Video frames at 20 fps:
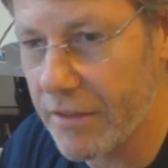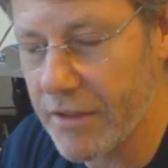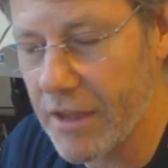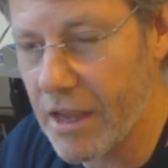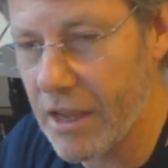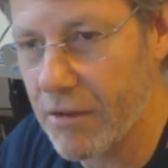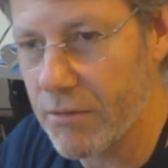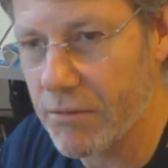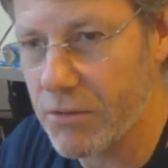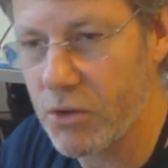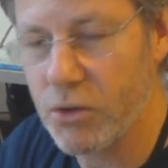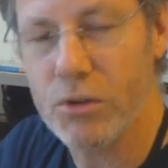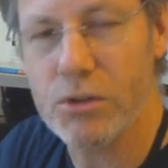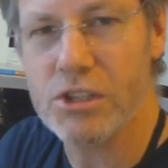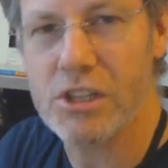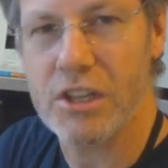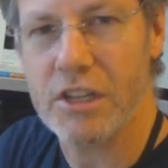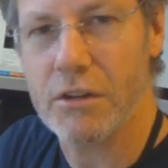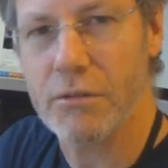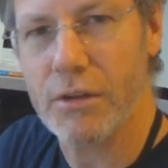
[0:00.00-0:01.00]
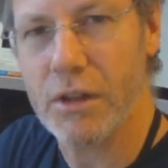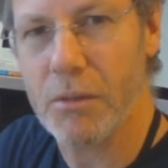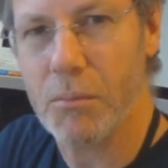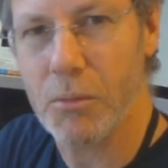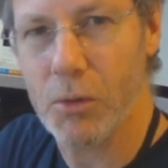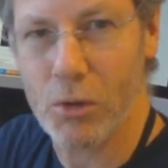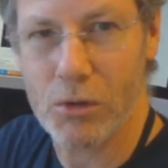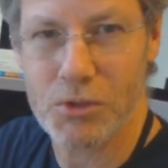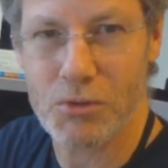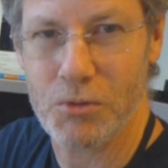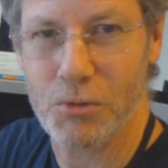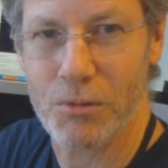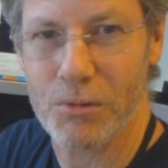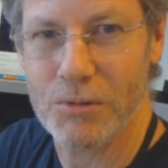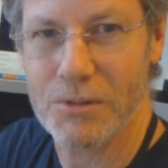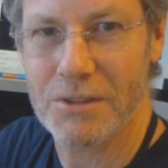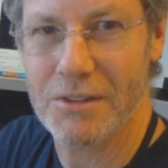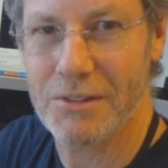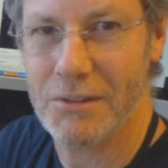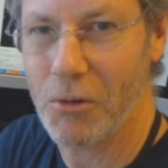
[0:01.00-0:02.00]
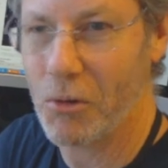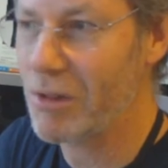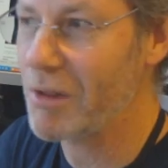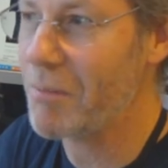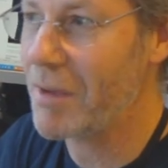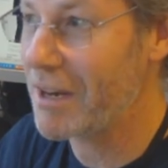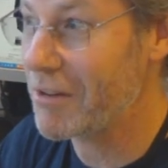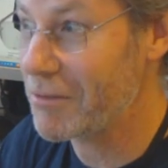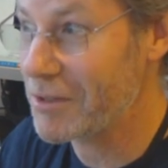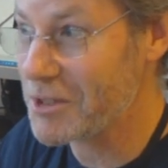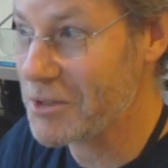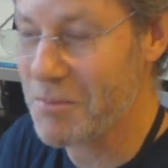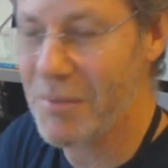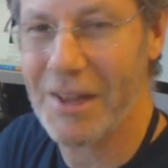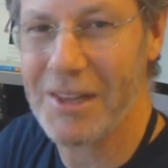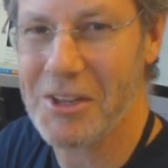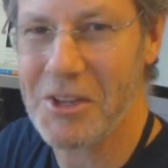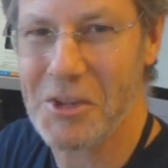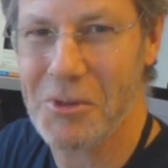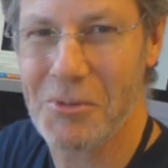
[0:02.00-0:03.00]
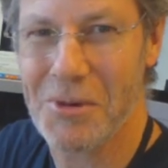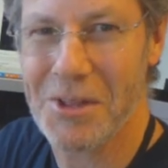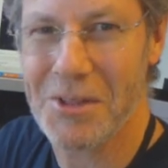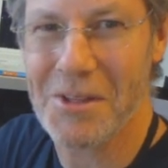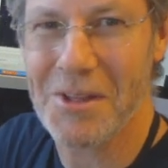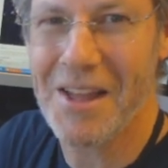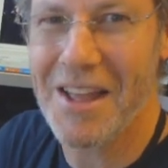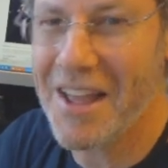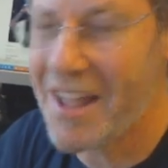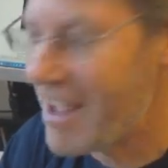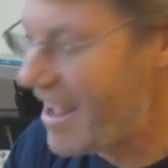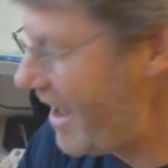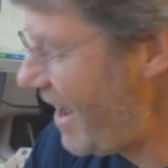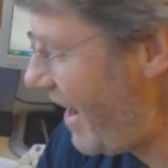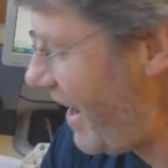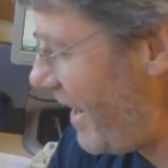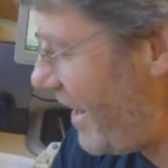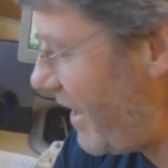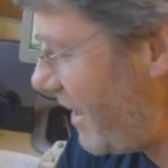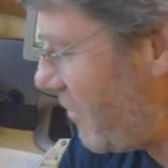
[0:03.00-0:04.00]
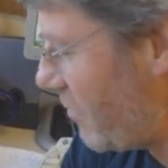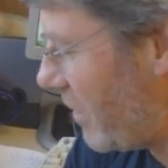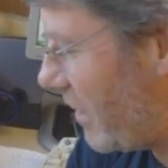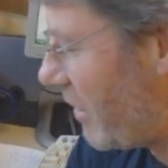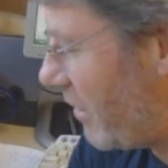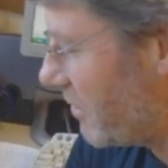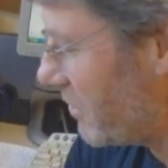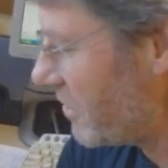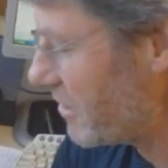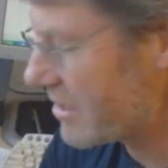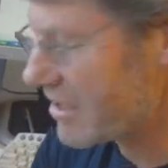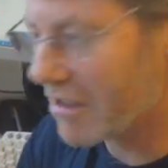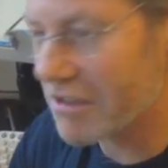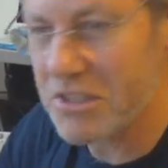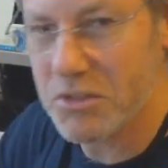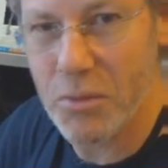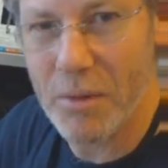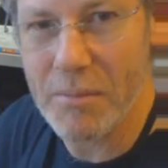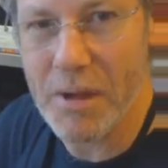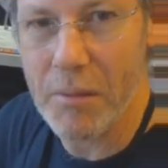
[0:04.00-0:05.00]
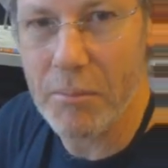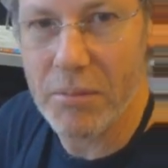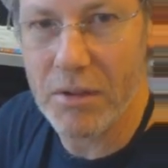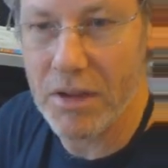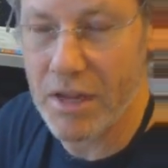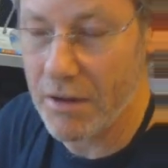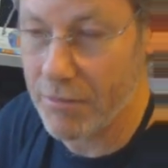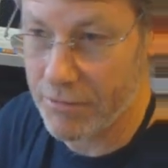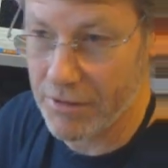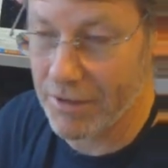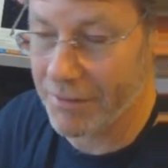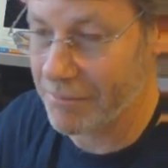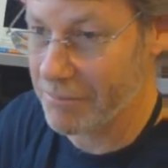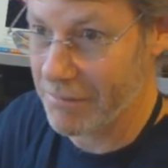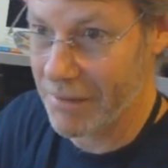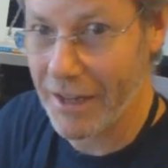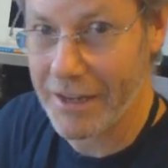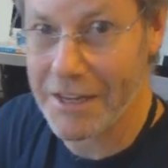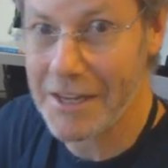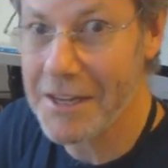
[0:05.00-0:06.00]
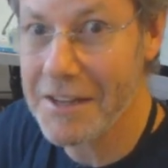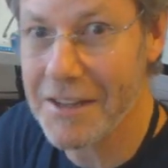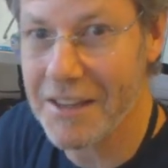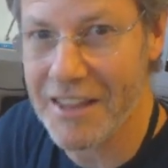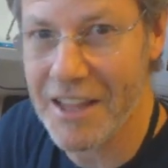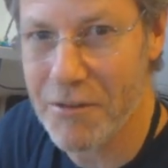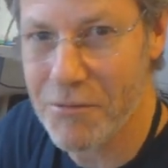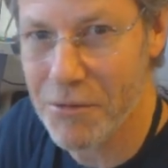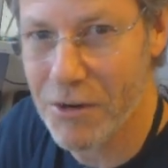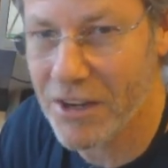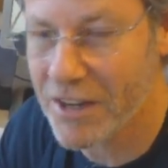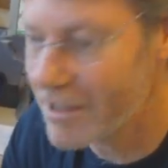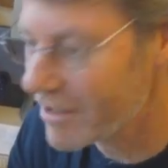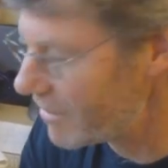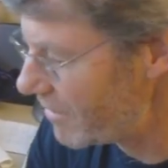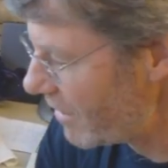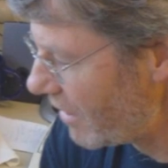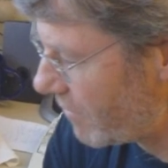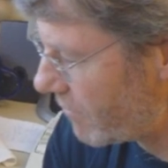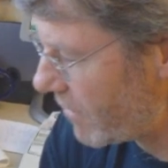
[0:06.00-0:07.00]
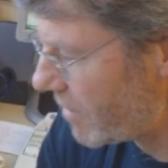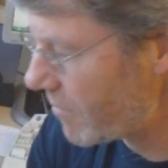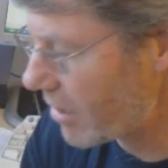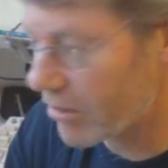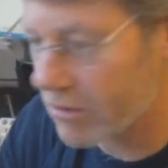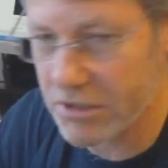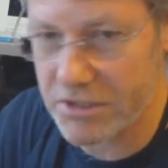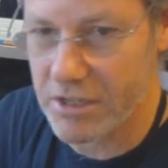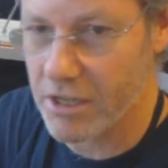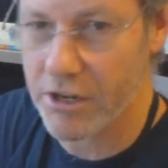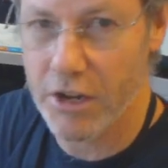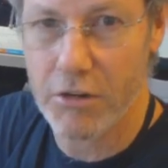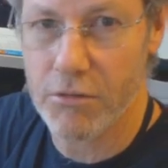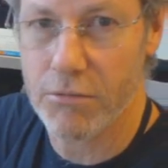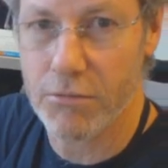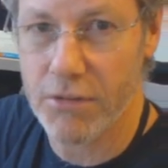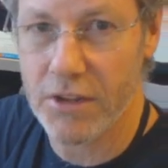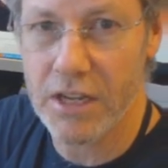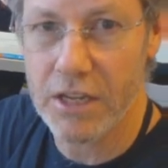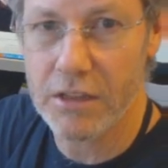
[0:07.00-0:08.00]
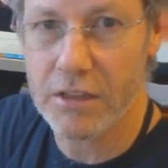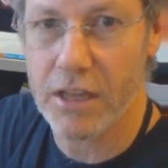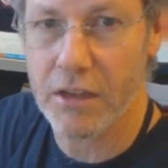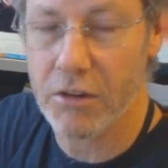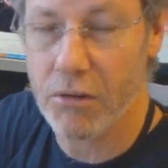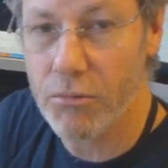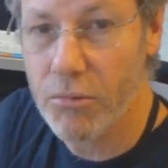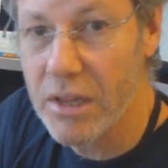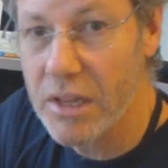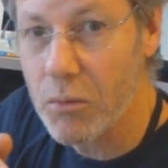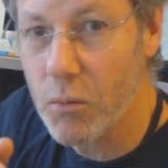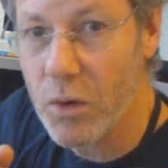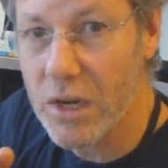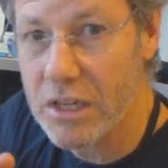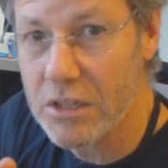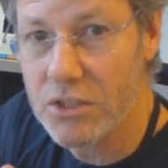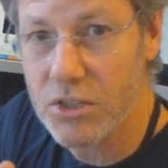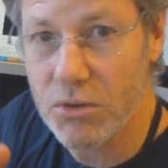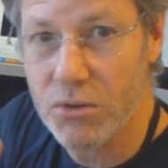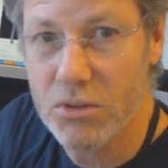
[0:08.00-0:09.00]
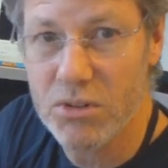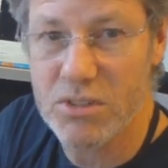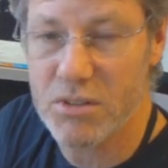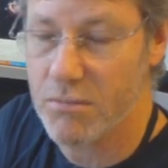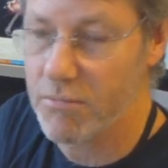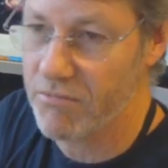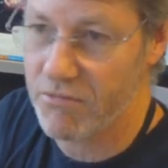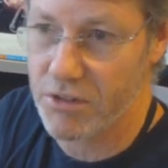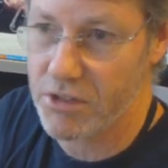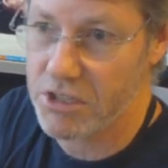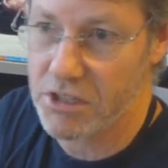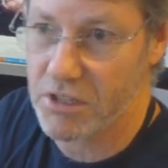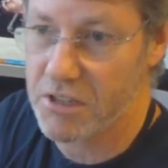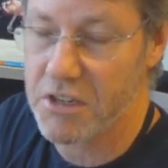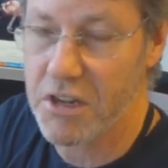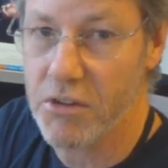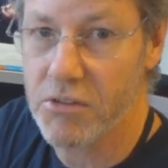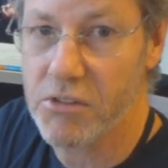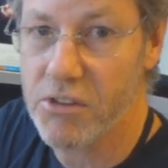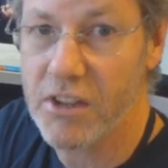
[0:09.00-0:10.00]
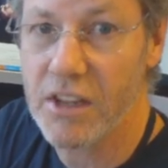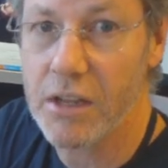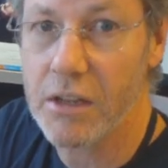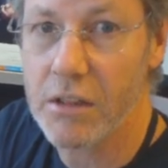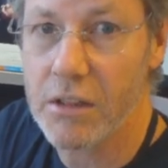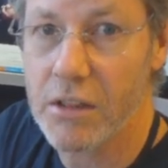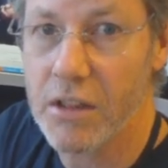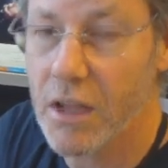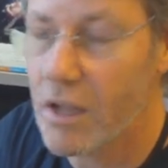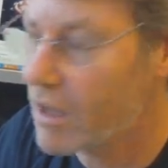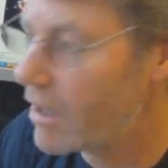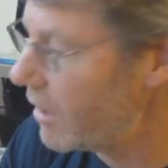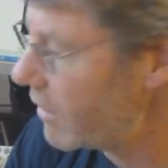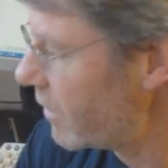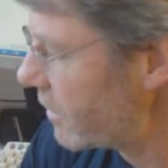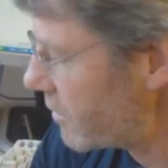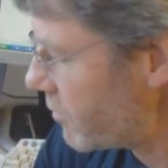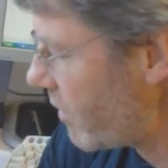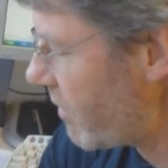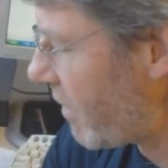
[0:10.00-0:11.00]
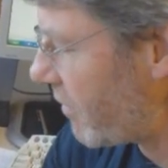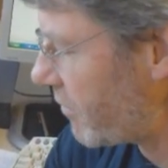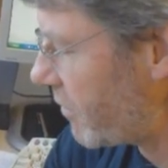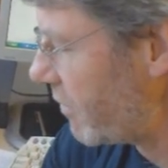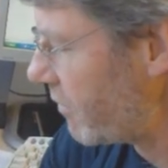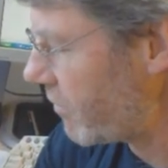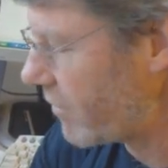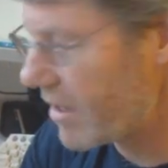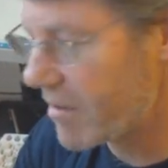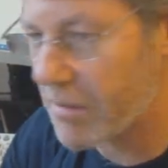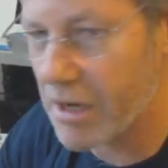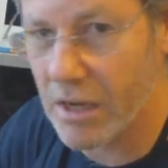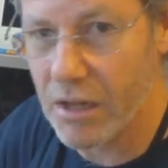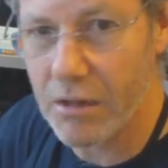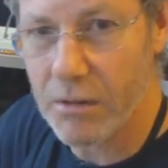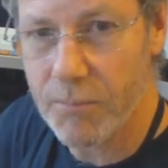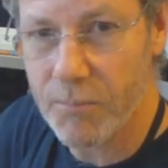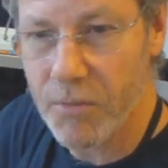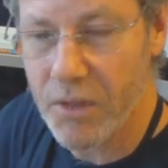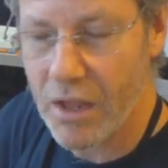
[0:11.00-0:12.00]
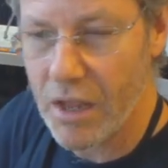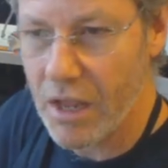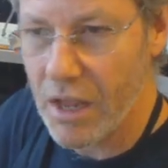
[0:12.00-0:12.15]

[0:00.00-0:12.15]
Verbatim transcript: and they have hugely developed nostrils, all the better for smelling you with. And what they'll do is they'll swim up, if they're lucky and they find a, a female, because they don't feed, they've got really weak jaws and virtually no teeth, they'll swim up to the female